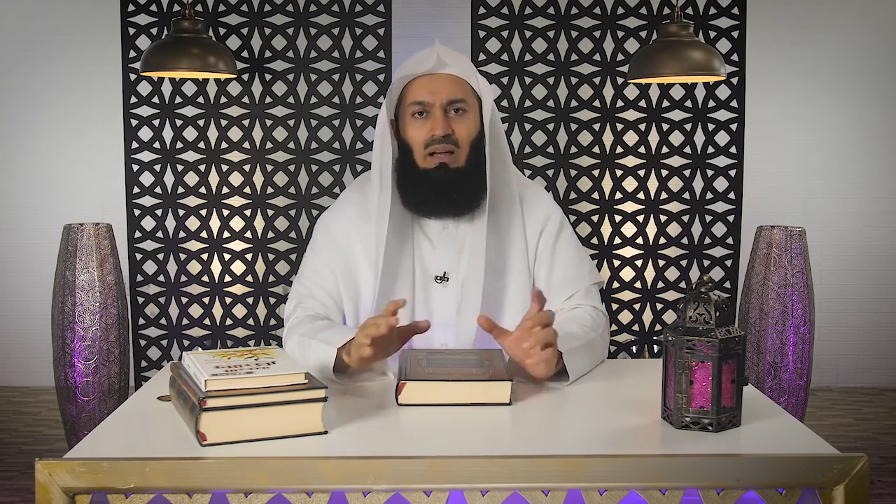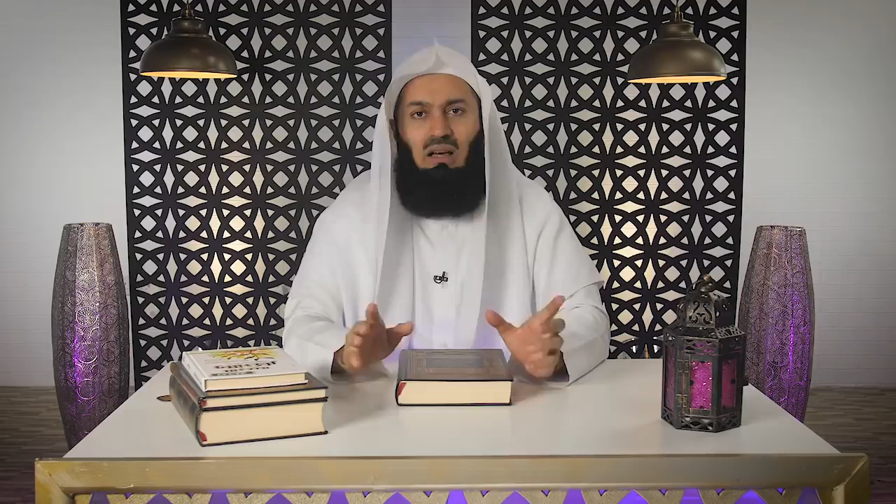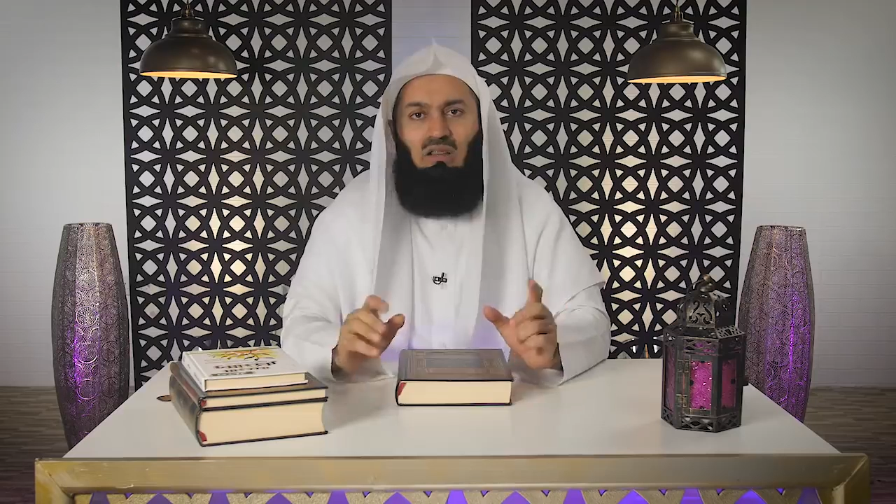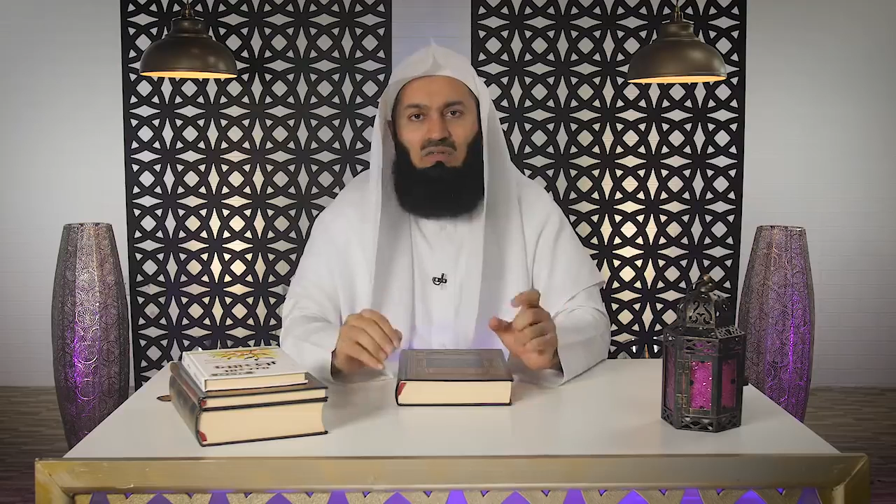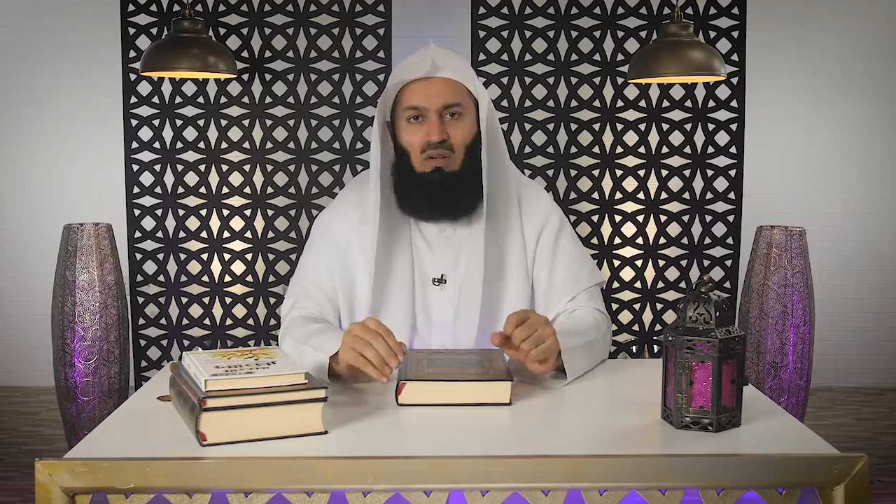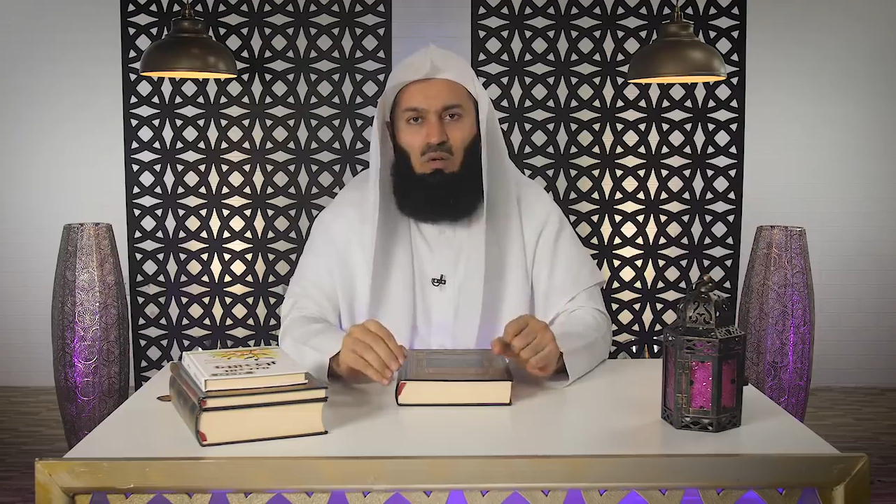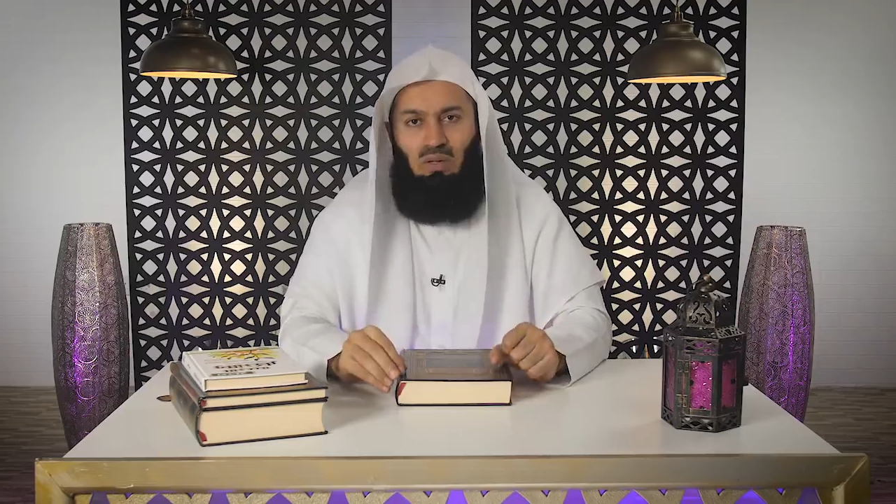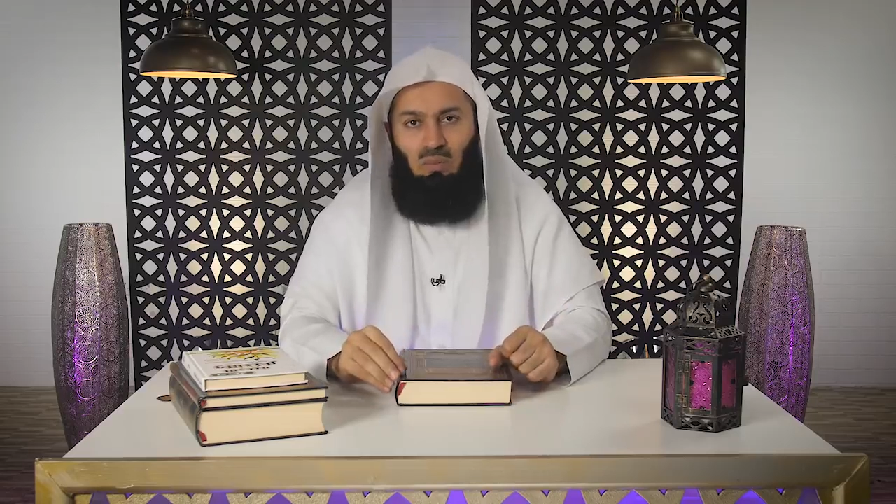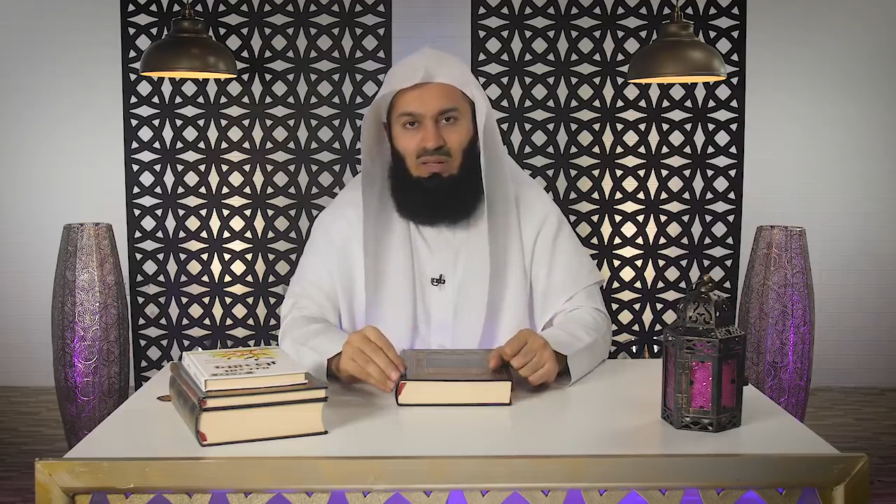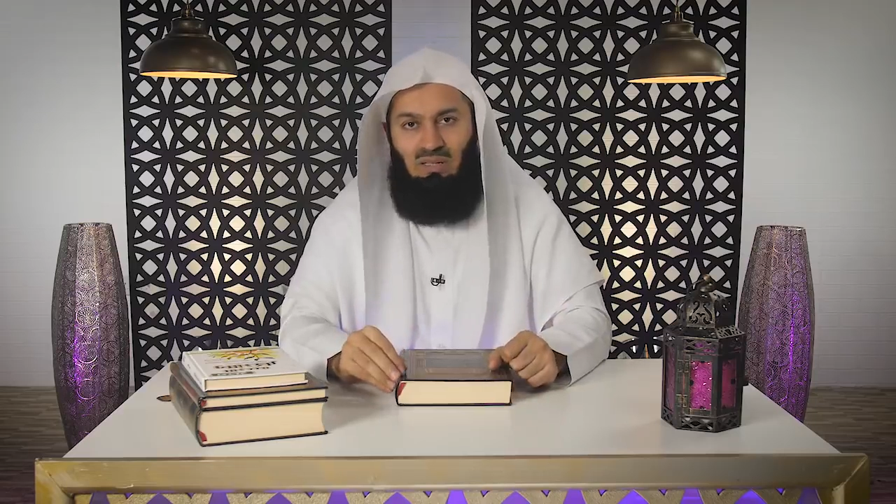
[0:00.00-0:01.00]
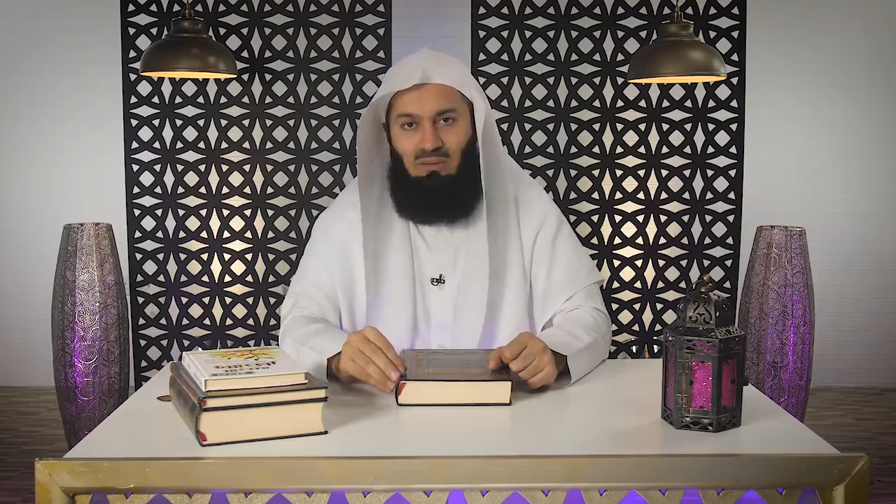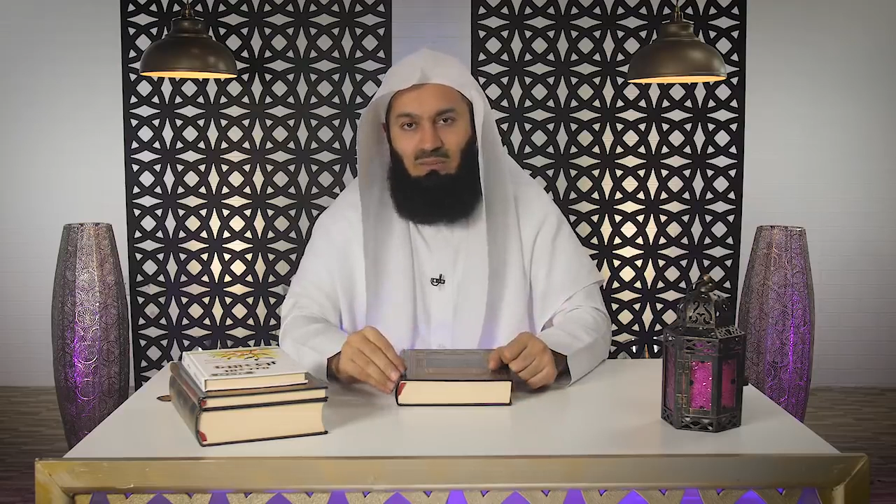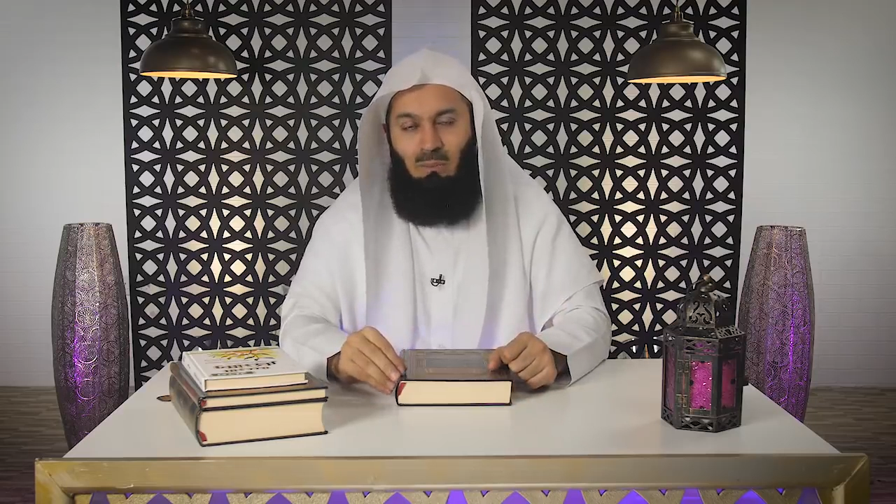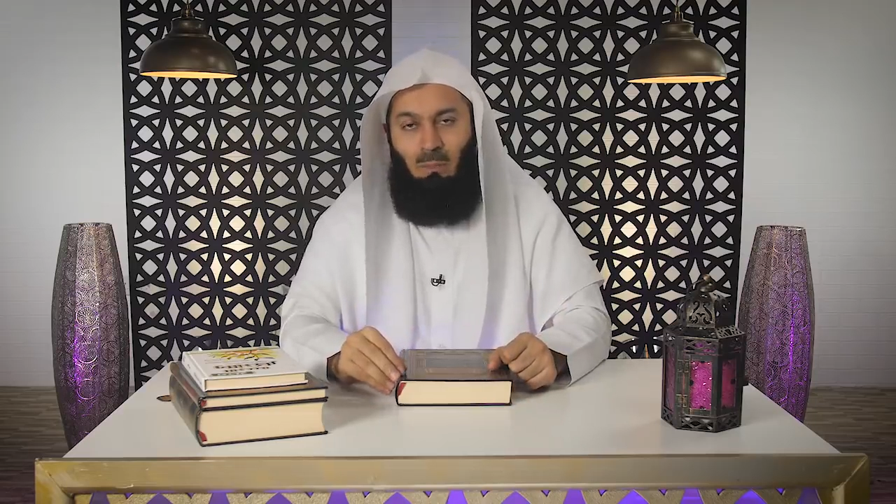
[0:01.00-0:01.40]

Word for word: are the following words.